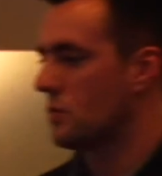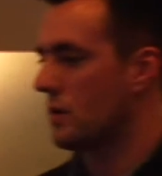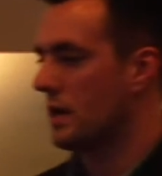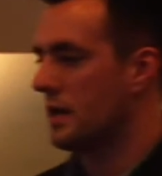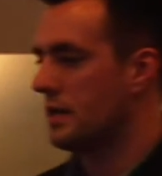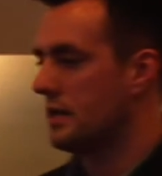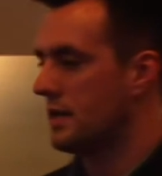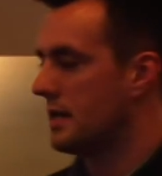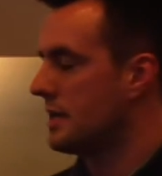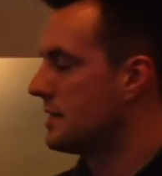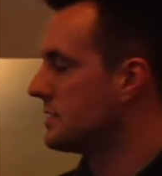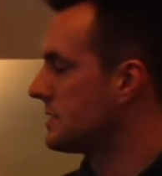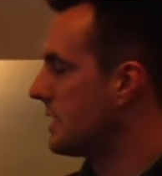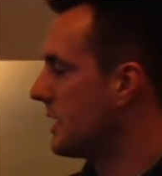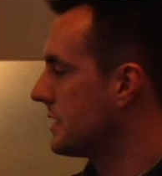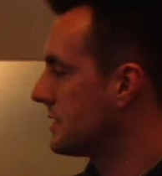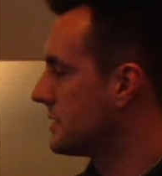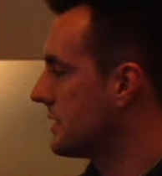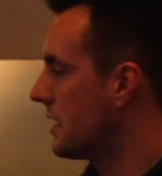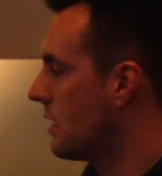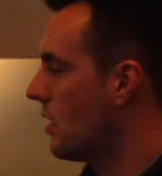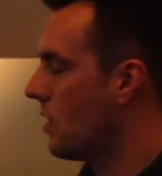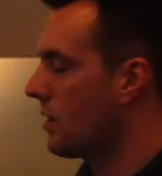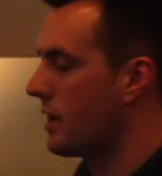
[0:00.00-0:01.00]
what I did is I
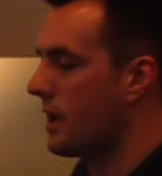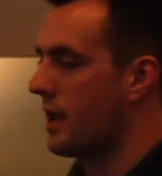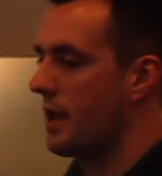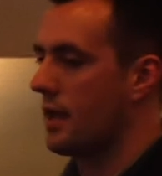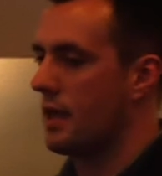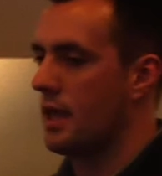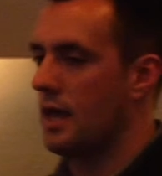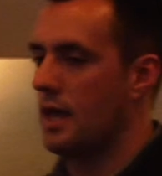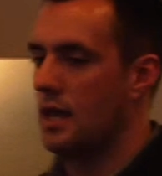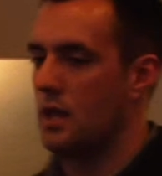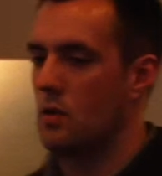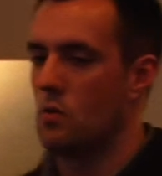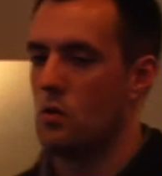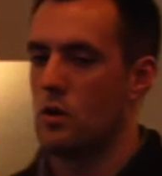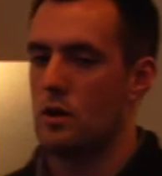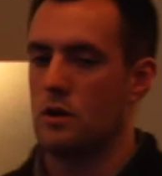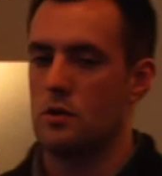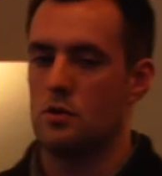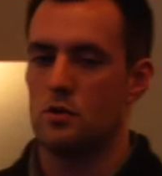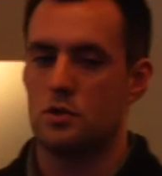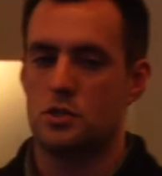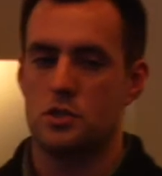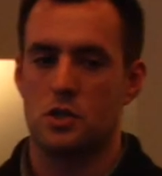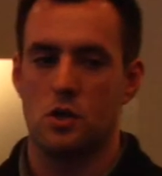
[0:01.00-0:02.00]
said, okay, anyone
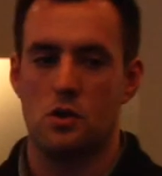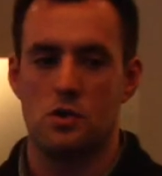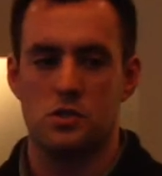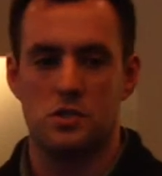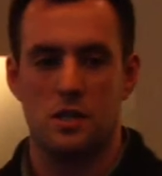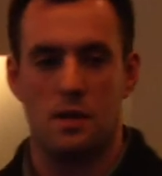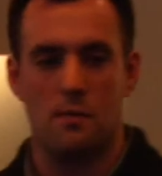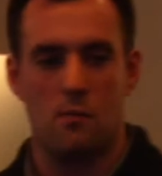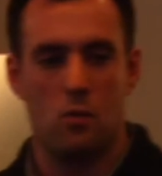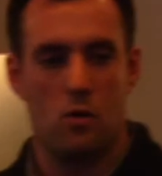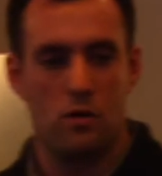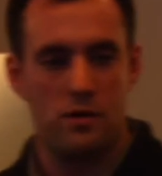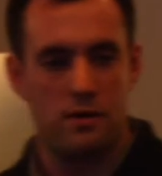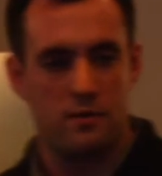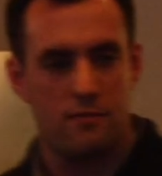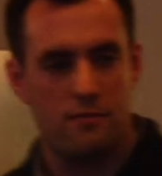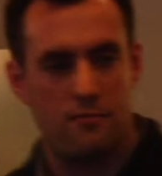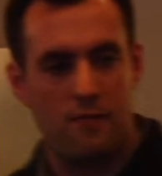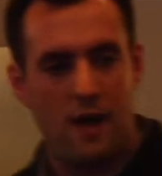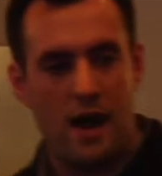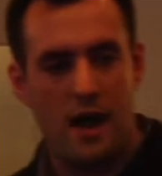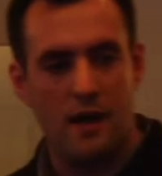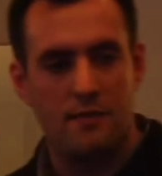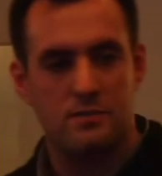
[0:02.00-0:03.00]
who shows up more than
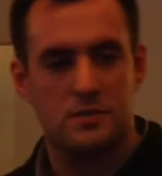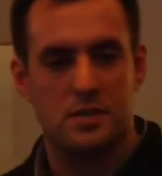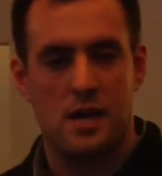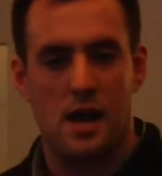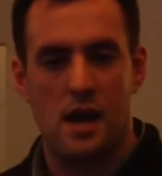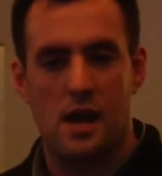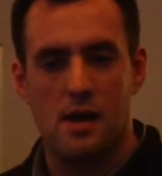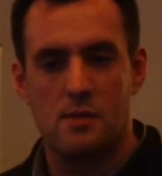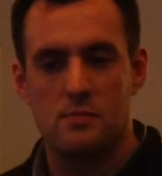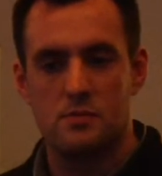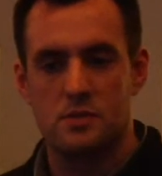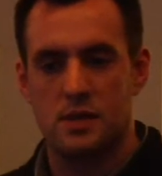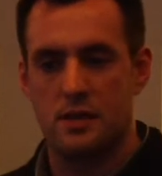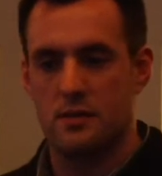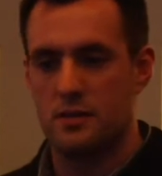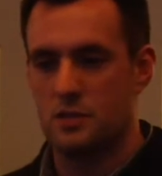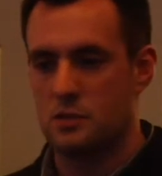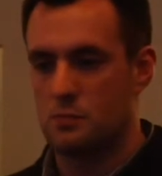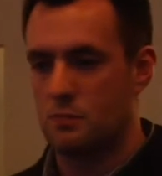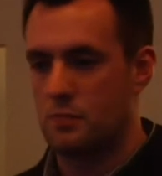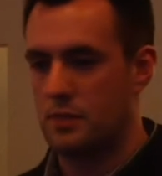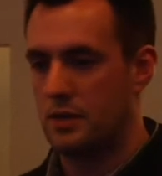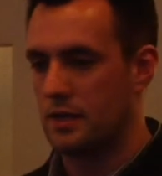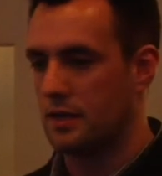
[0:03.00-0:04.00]
5 times on
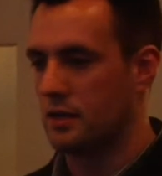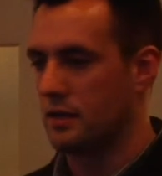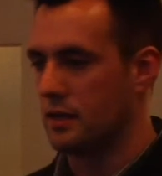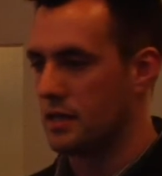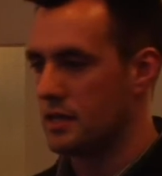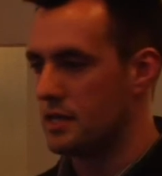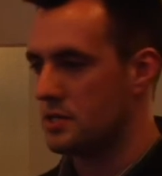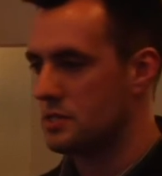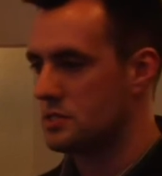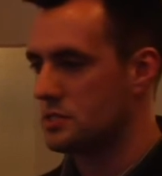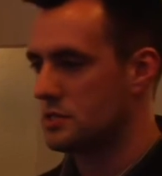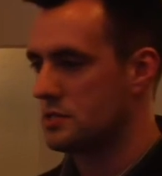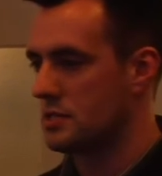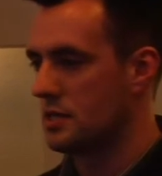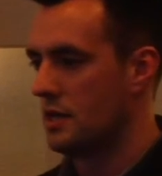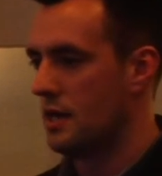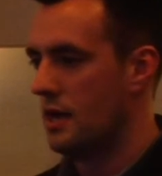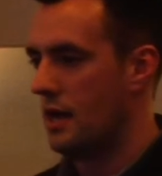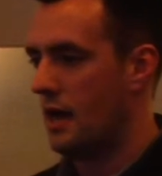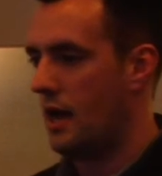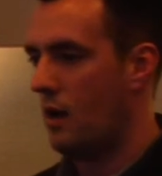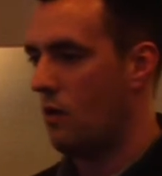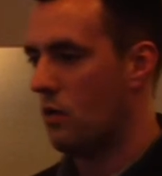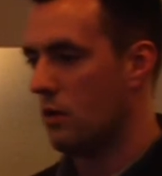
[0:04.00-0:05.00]
this big list,
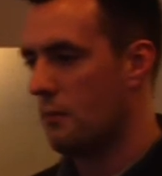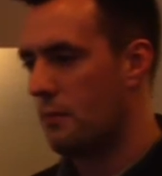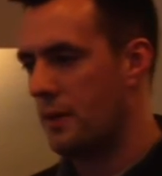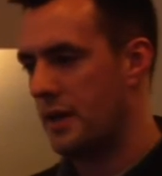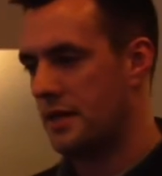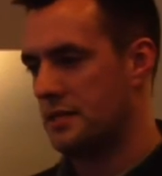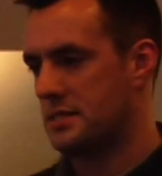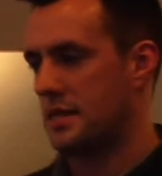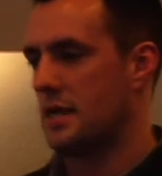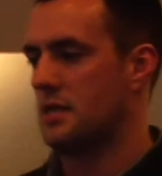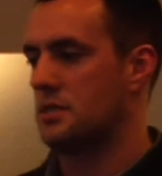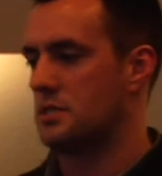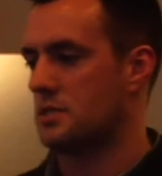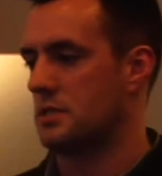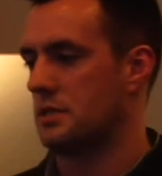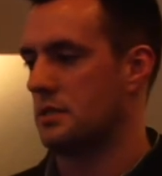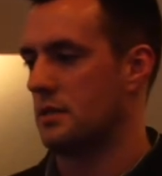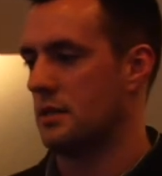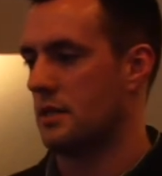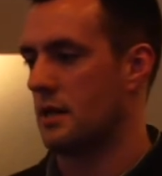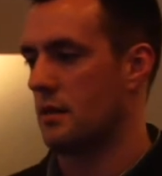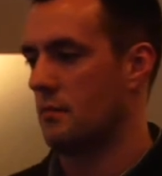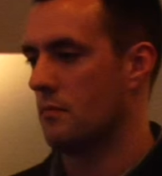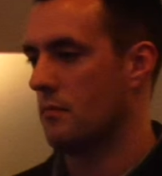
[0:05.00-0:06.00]
I want to pay attention
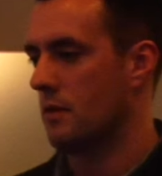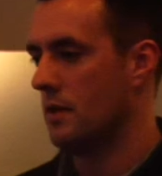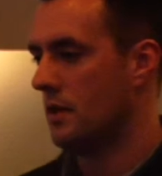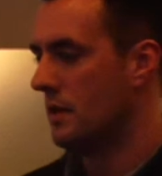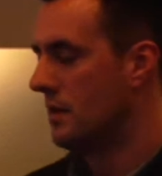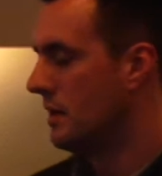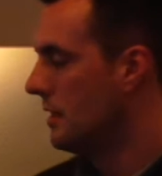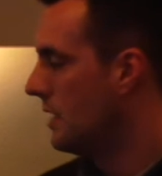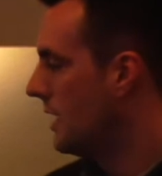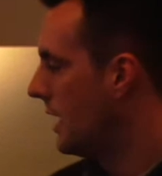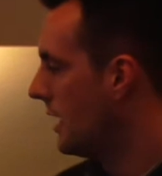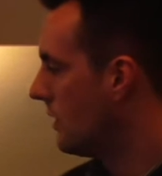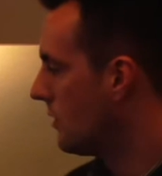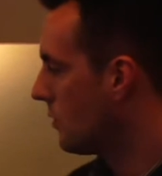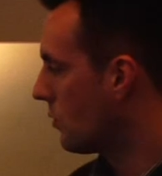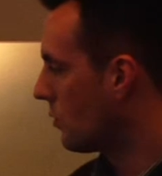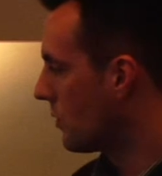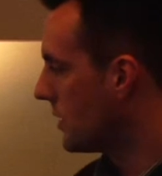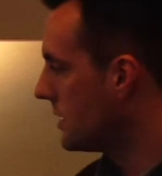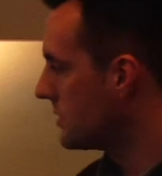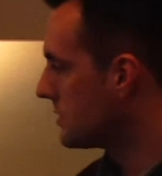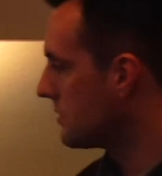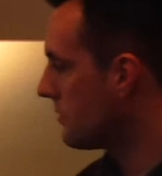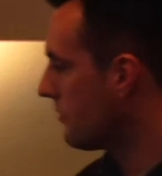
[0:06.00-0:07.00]
to them. And the
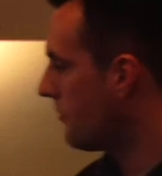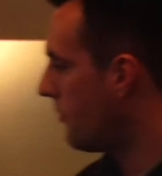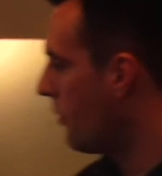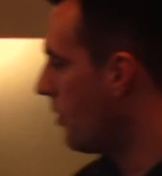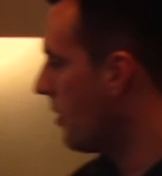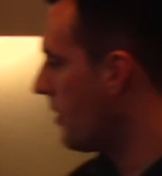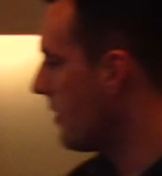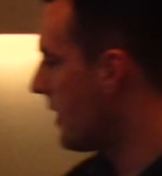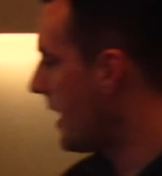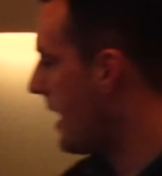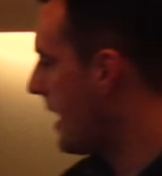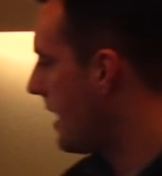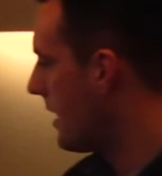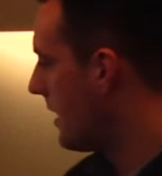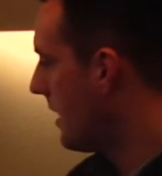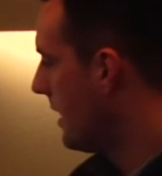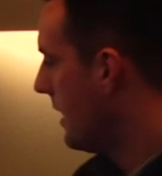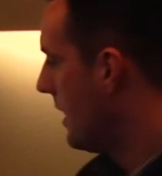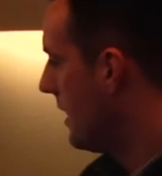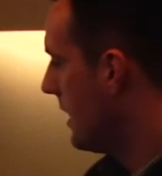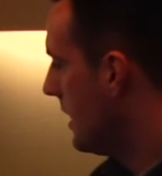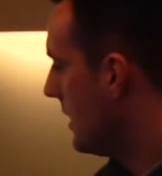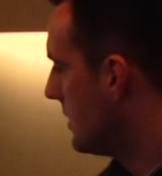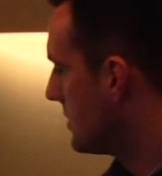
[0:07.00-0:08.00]
reason for that
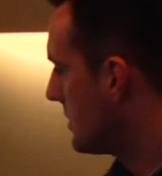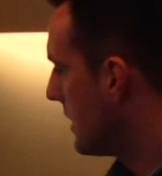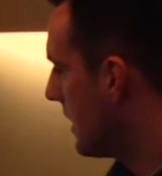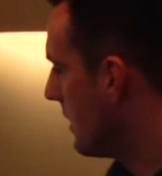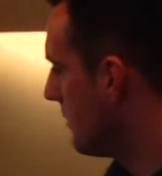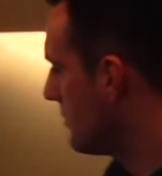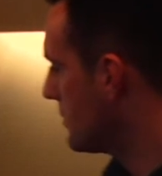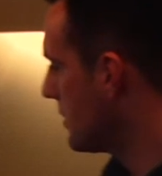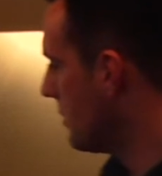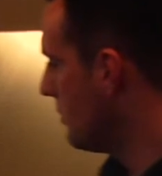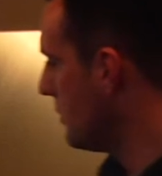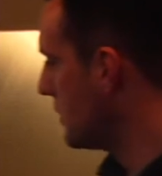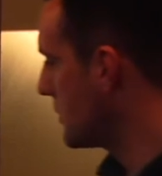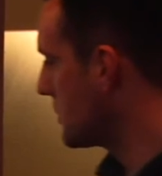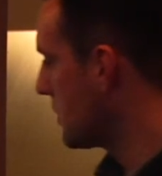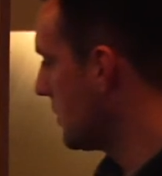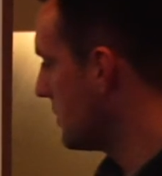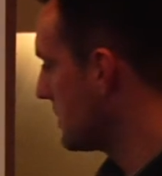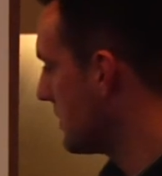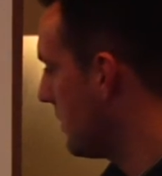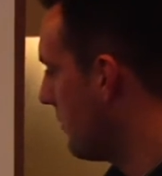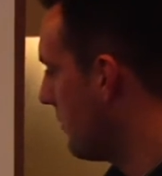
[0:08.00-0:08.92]
is that if someone shows